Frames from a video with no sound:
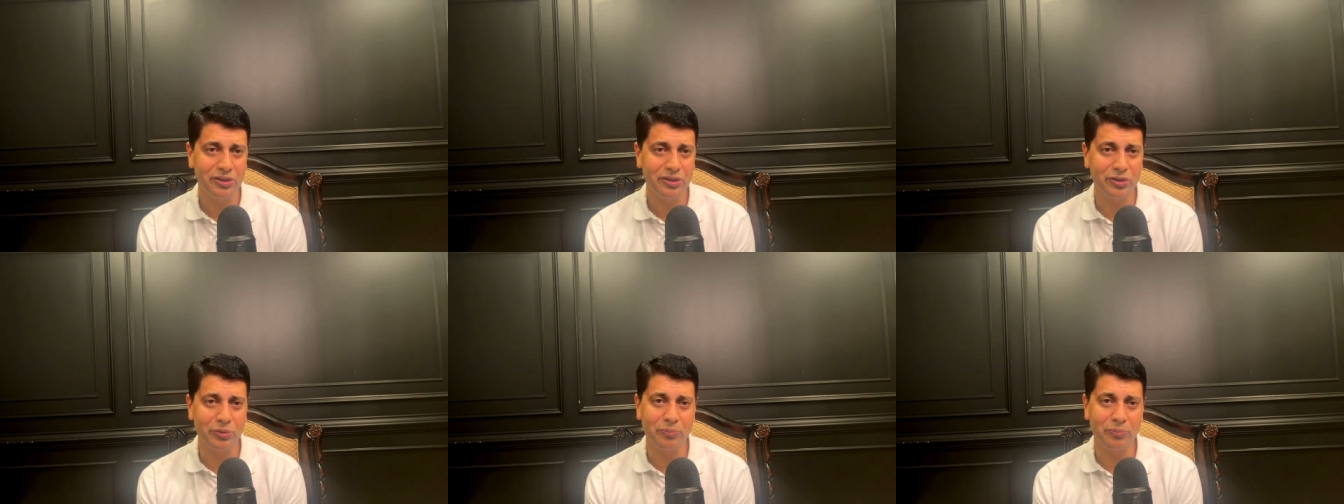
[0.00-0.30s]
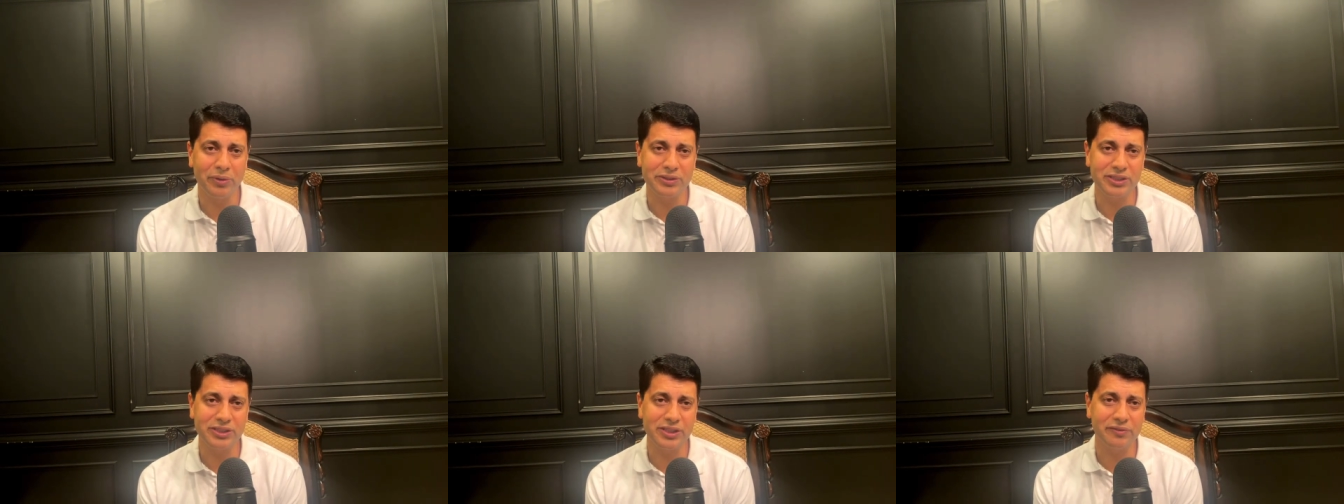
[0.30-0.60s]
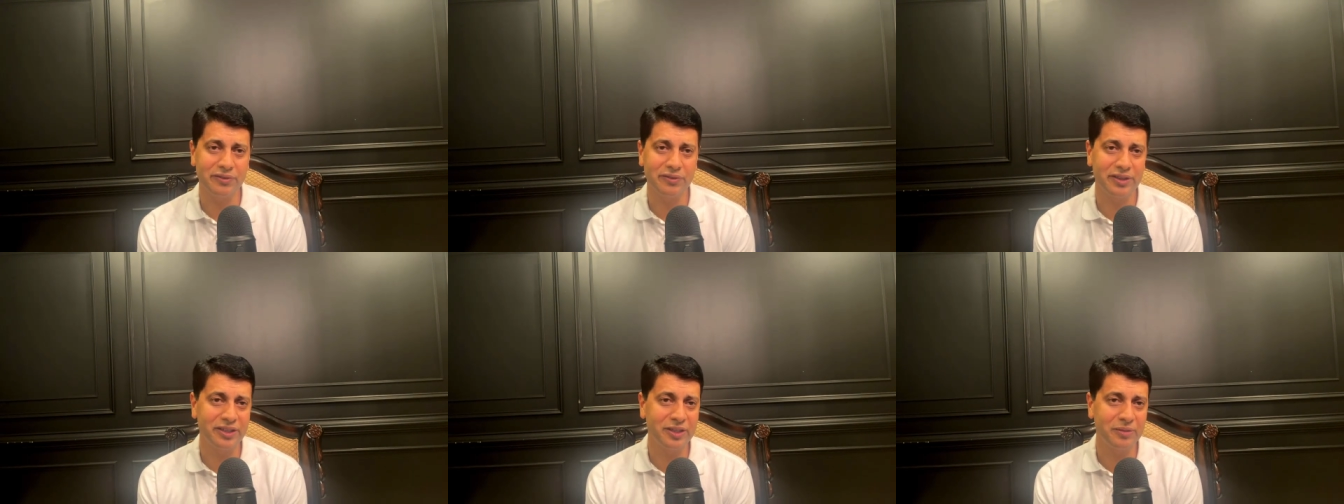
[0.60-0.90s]
you must
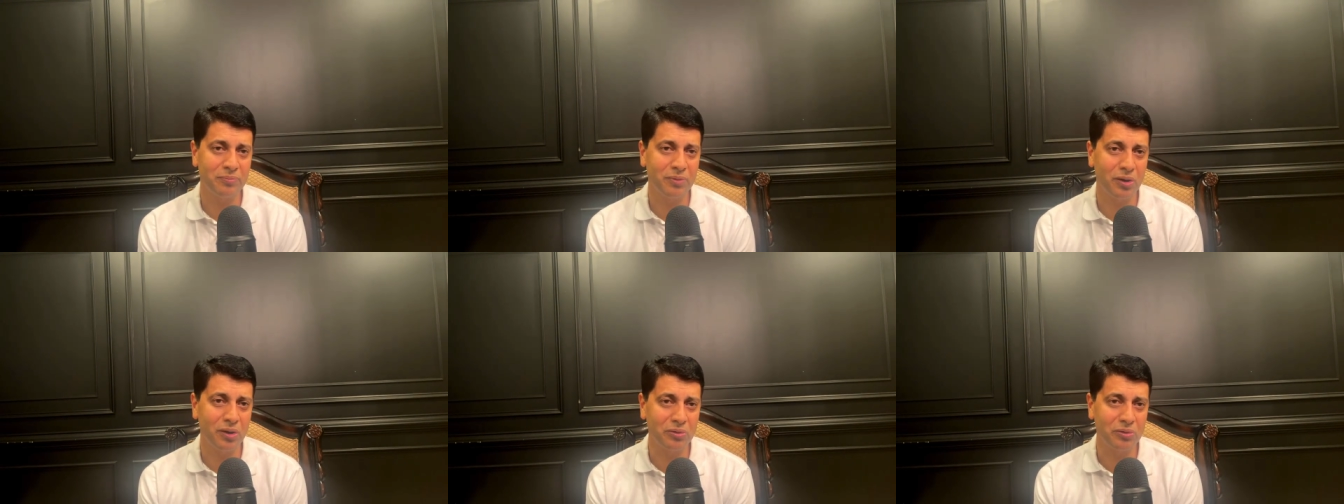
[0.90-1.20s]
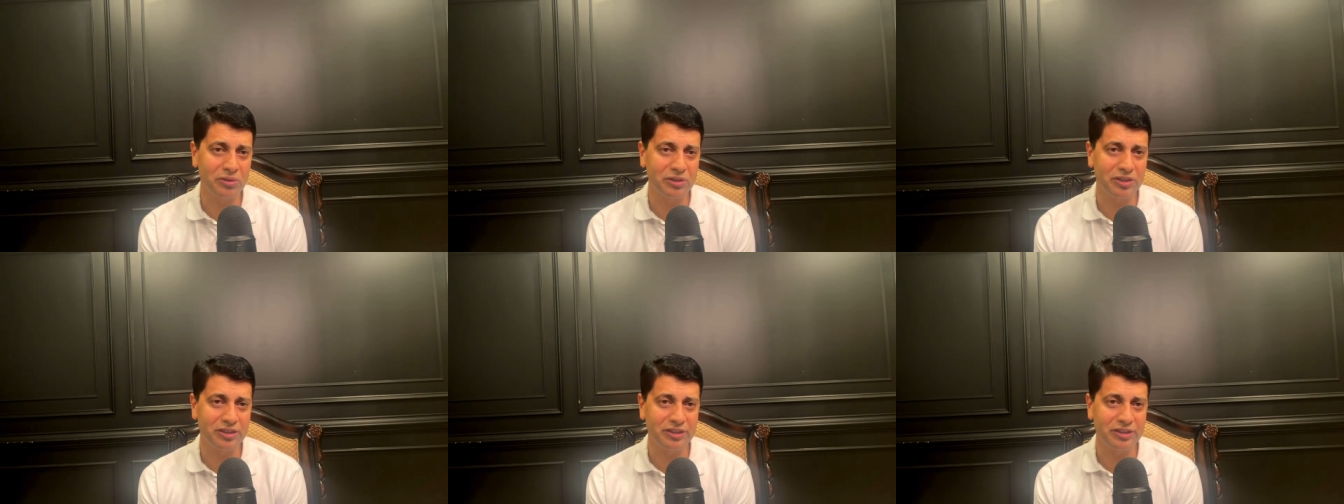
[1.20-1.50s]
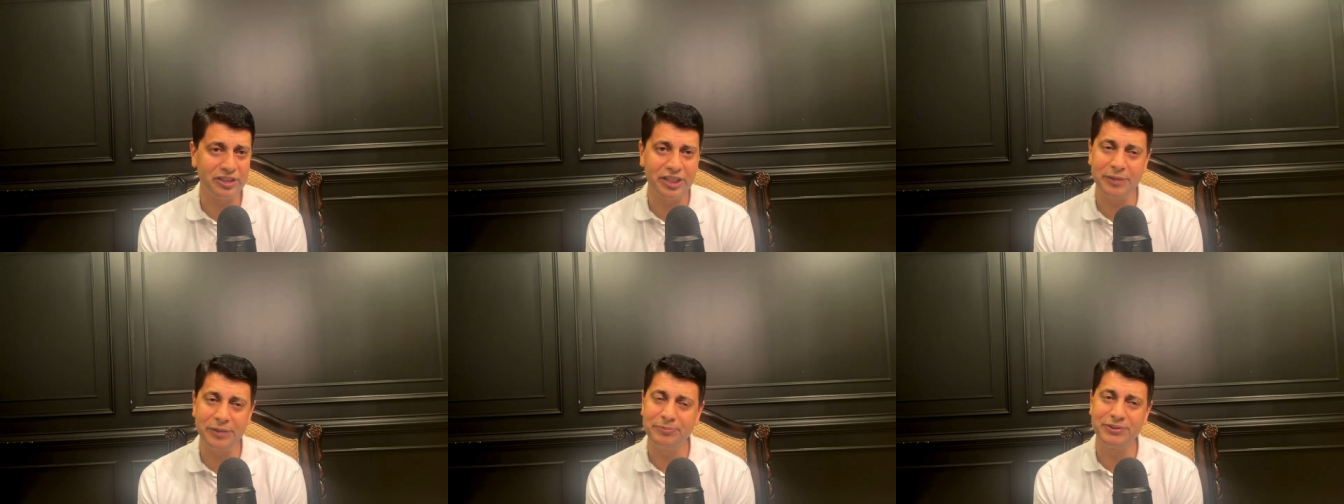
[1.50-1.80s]
have heard about
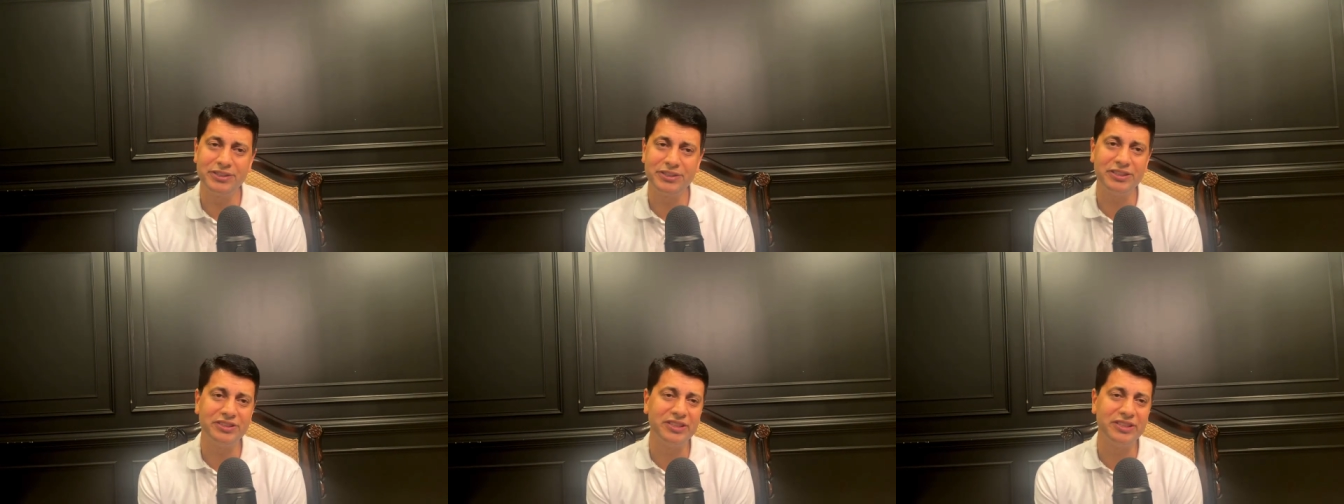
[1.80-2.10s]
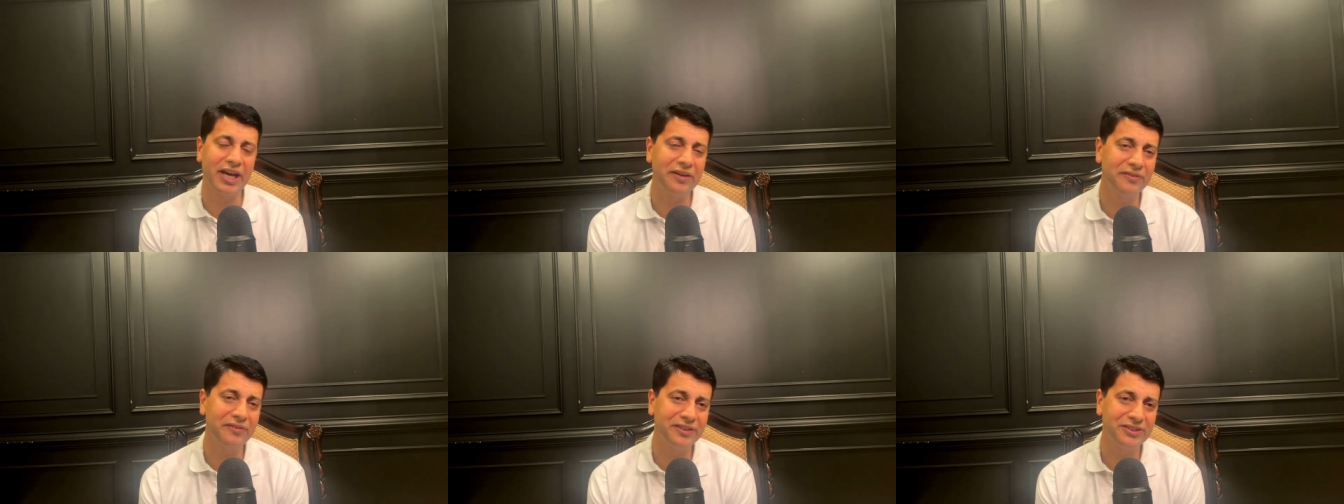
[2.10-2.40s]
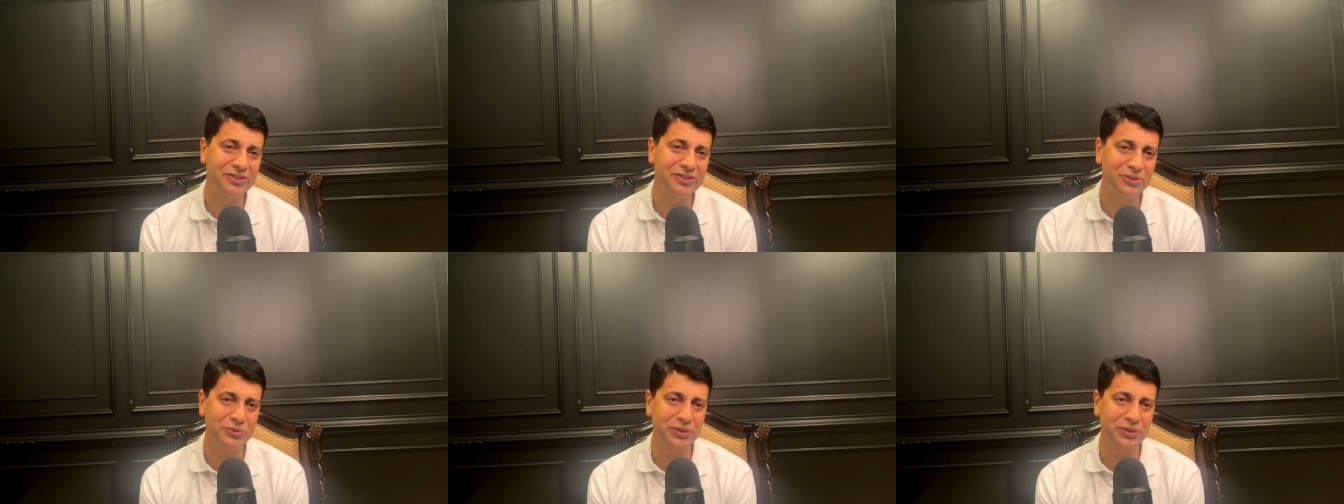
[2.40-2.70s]
deep sea
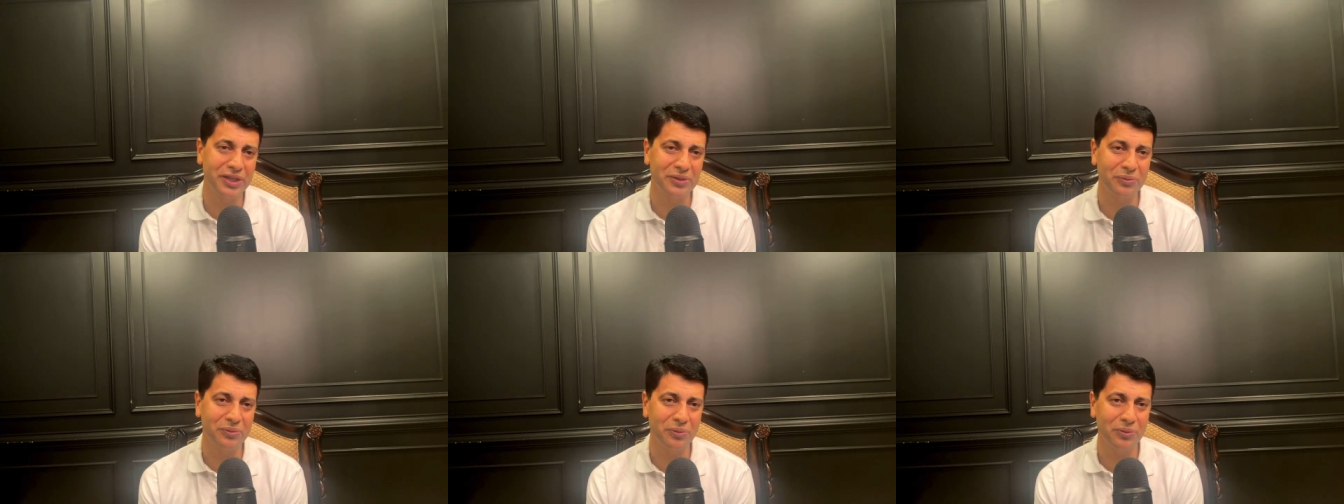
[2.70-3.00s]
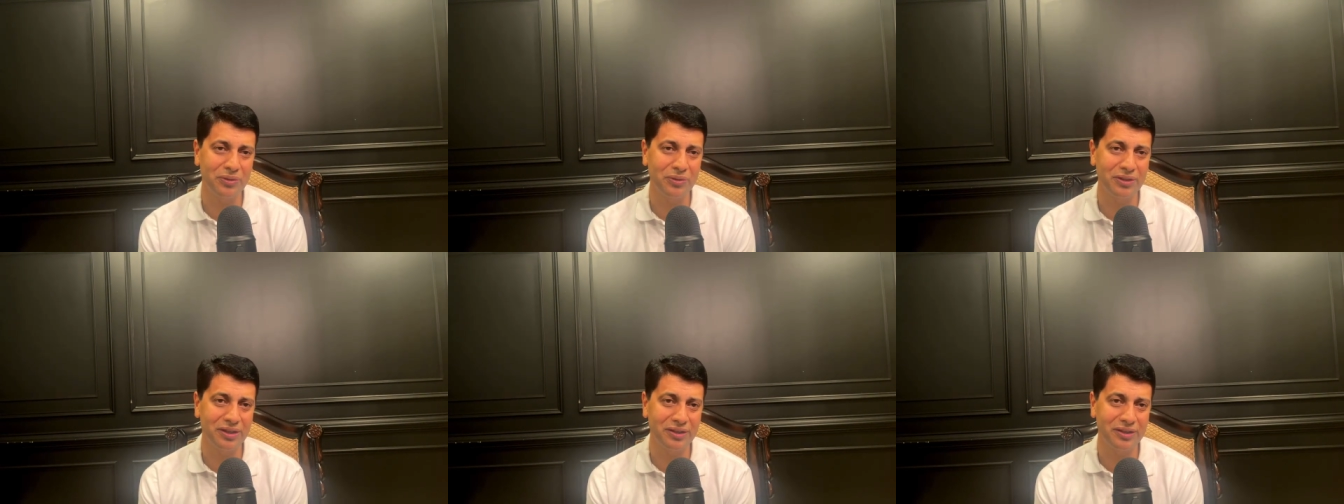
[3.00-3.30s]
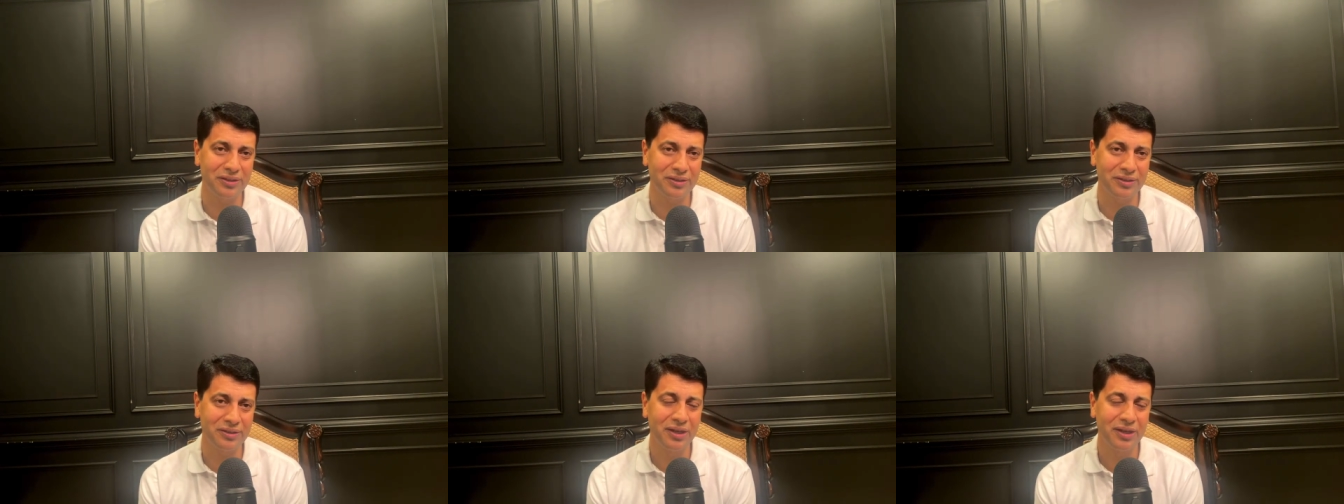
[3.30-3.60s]
divers who can hold
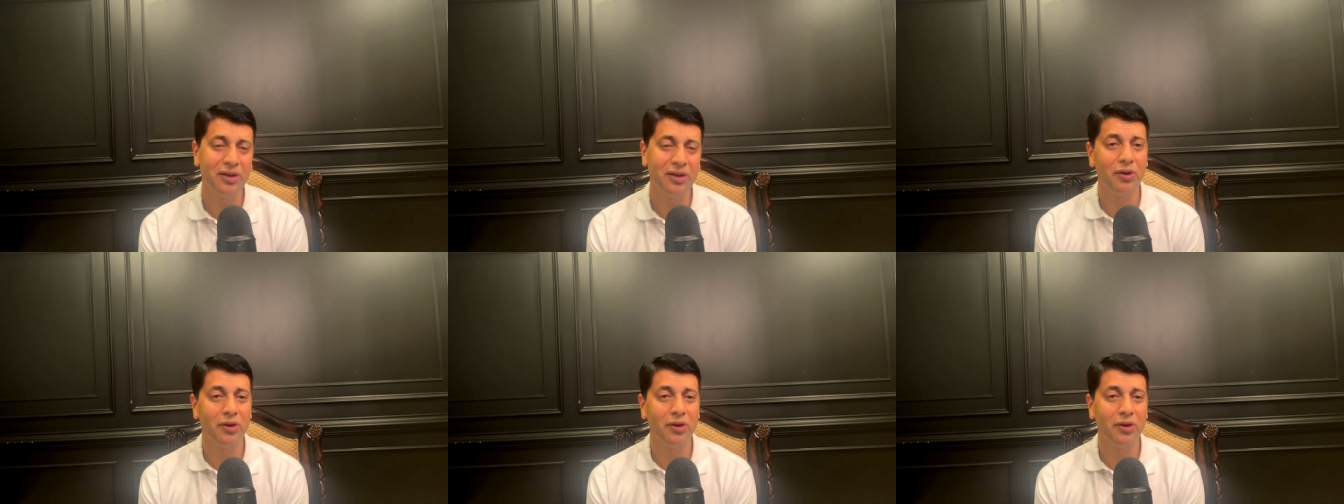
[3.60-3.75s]
their